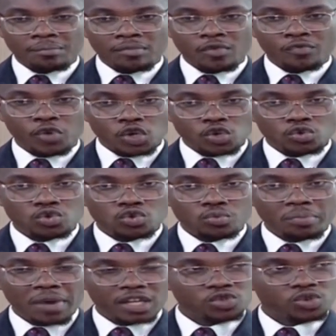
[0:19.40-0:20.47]
for you to
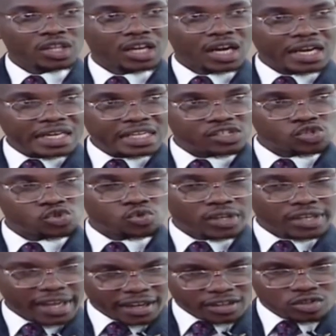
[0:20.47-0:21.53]
make sure that at least you
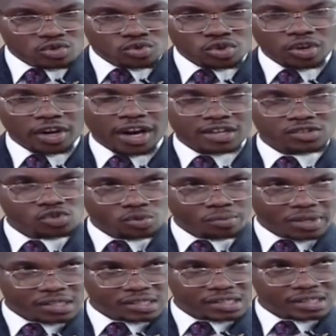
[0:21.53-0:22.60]
get to your
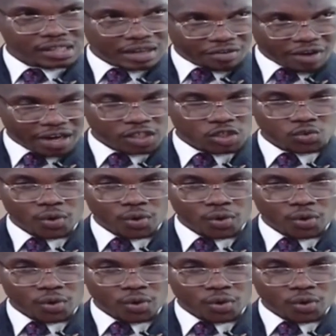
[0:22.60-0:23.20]
customers the right